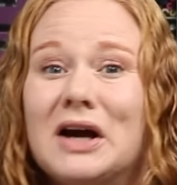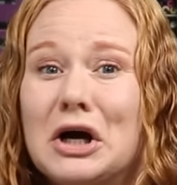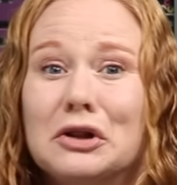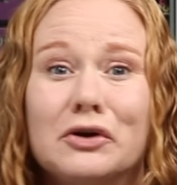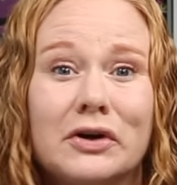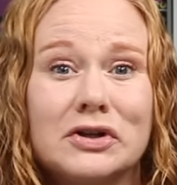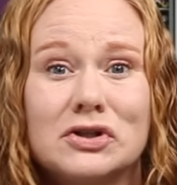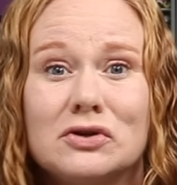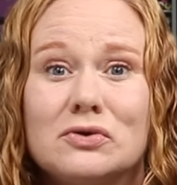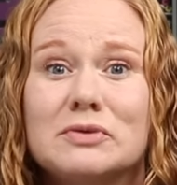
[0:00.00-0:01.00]
color
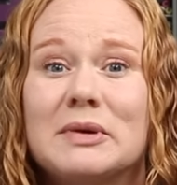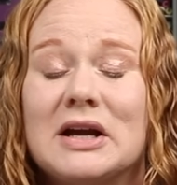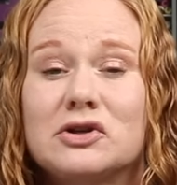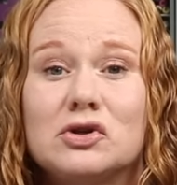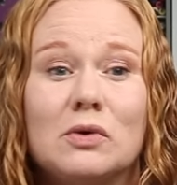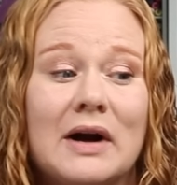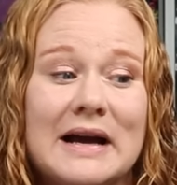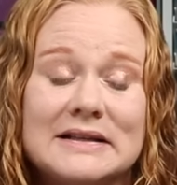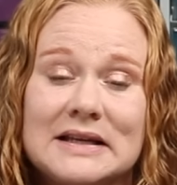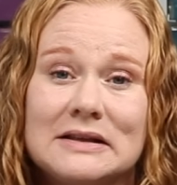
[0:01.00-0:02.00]
issues because you are
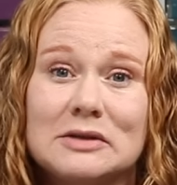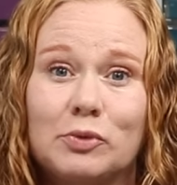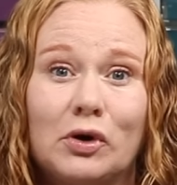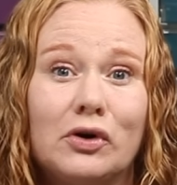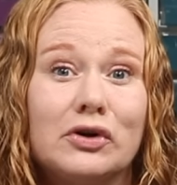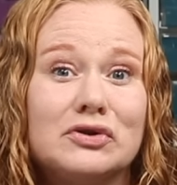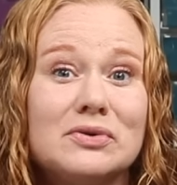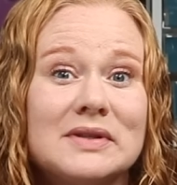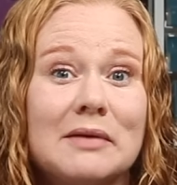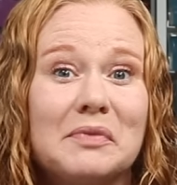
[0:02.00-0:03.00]
asking this printer to
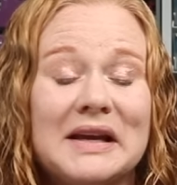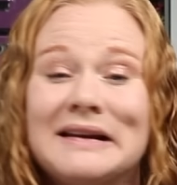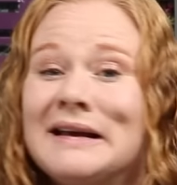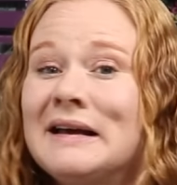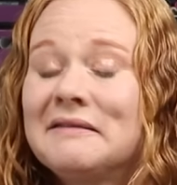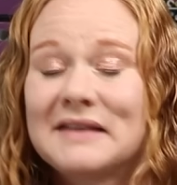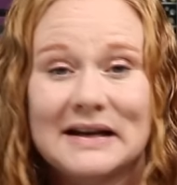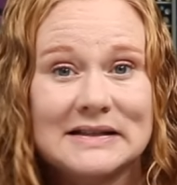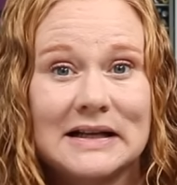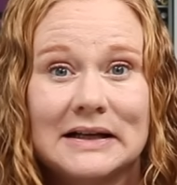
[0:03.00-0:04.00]
do something
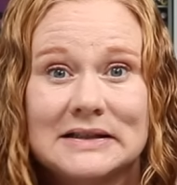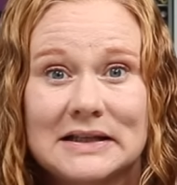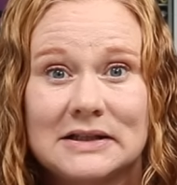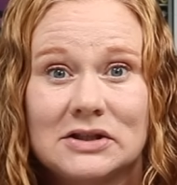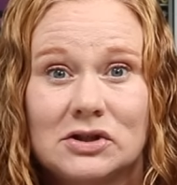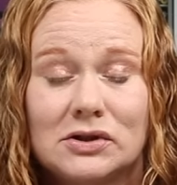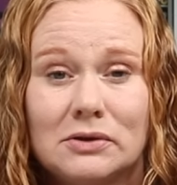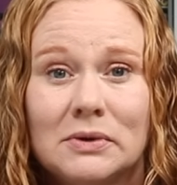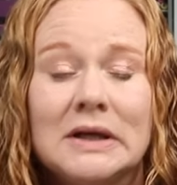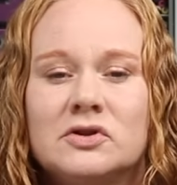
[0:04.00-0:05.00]
that it's not intended to
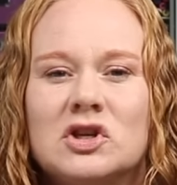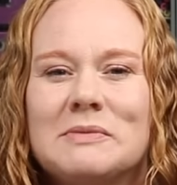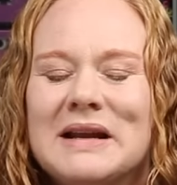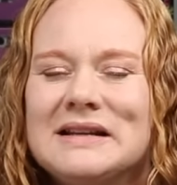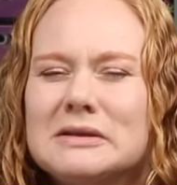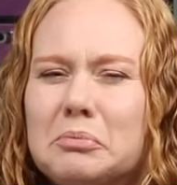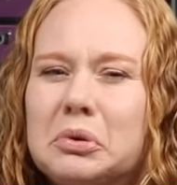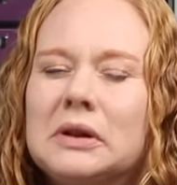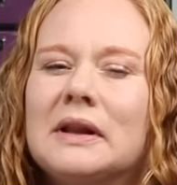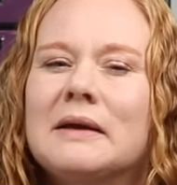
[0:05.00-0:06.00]
do. So you may need to
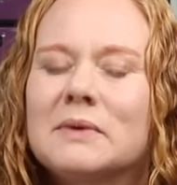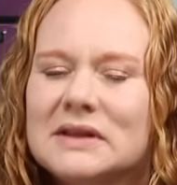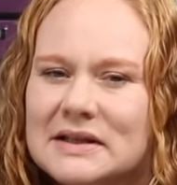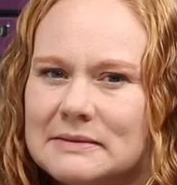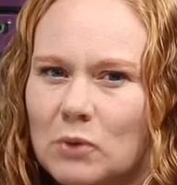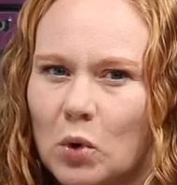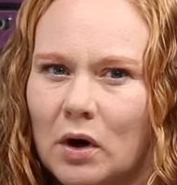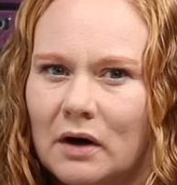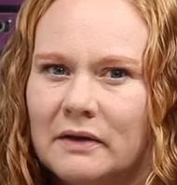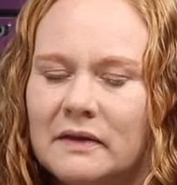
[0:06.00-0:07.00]
play with this
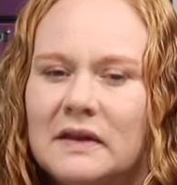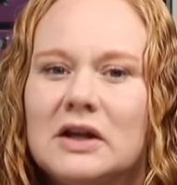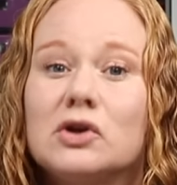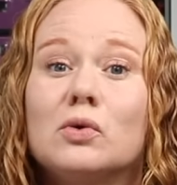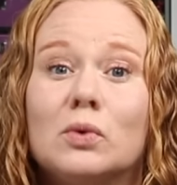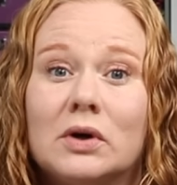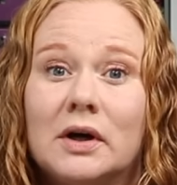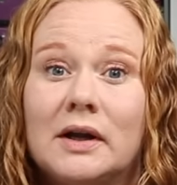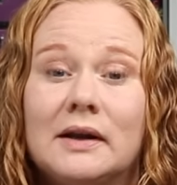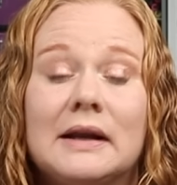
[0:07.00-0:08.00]
more than you
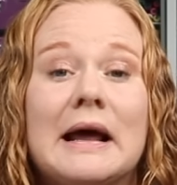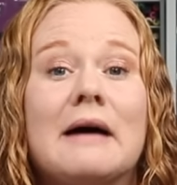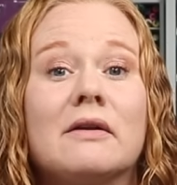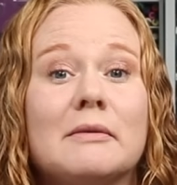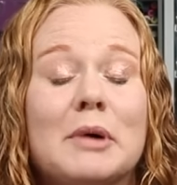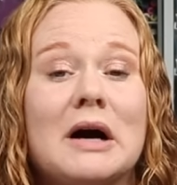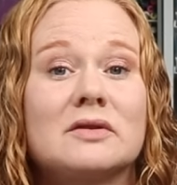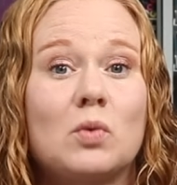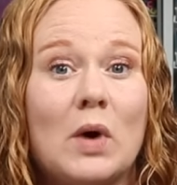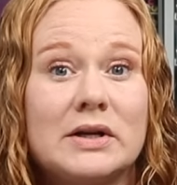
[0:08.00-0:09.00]
would an
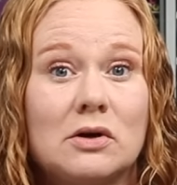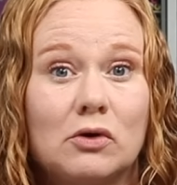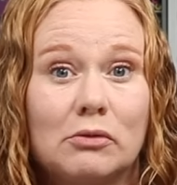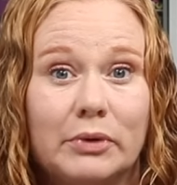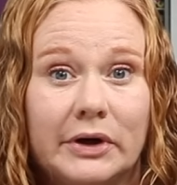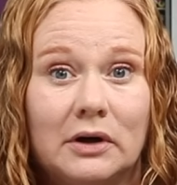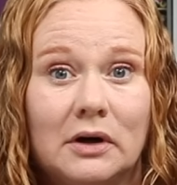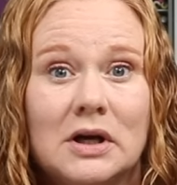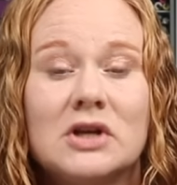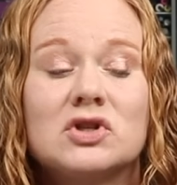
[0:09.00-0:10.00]
out-of-the-box white toner
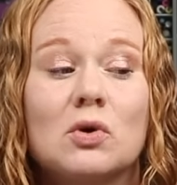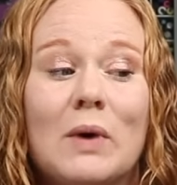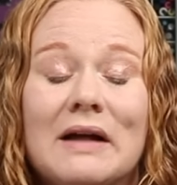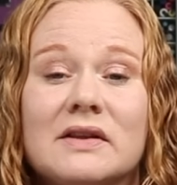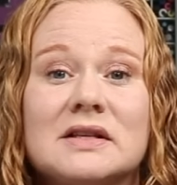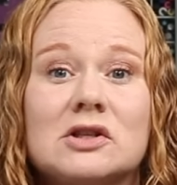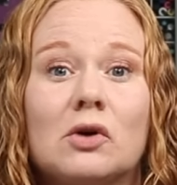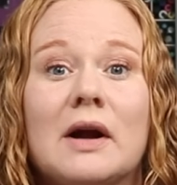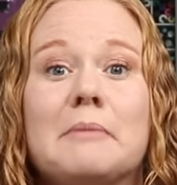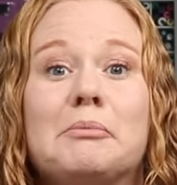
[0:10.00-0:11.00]
printer. So while this is
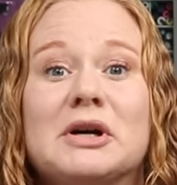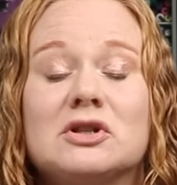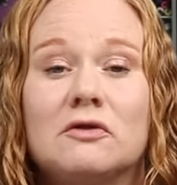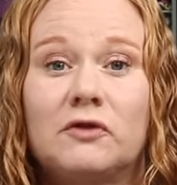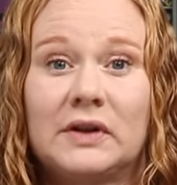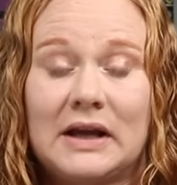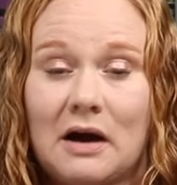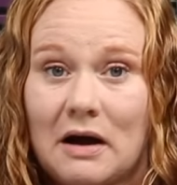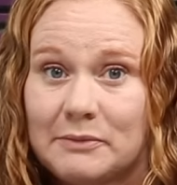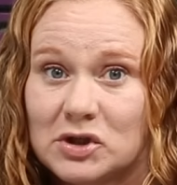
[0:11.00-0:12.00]
a great
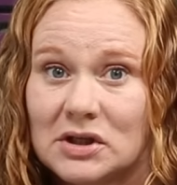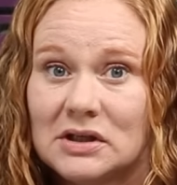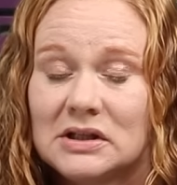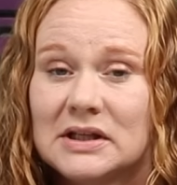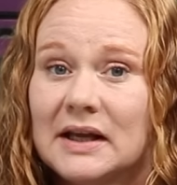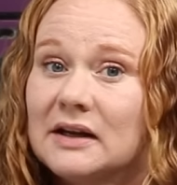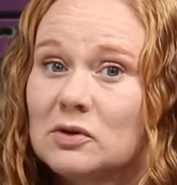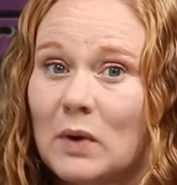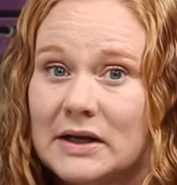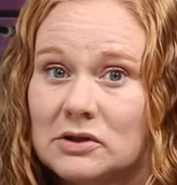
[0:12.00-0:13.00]
budget-friendly option to get
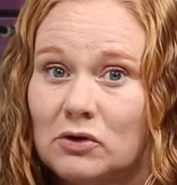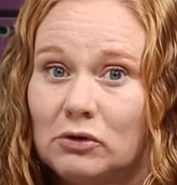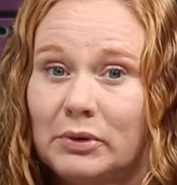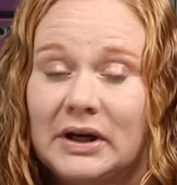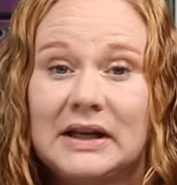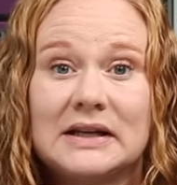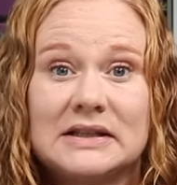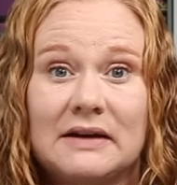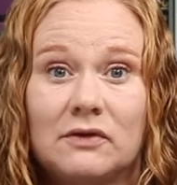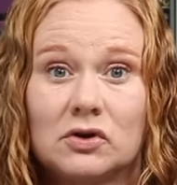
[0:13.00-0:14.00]
into white toner printing and
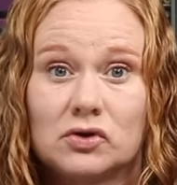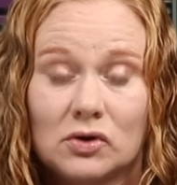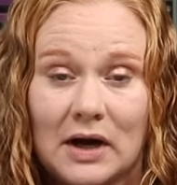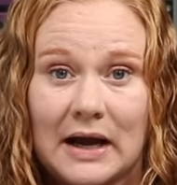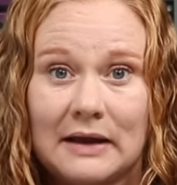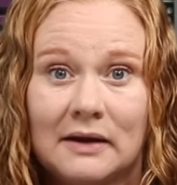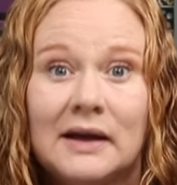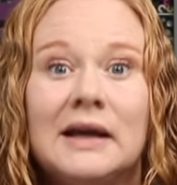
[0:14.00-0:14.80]
to give it a try,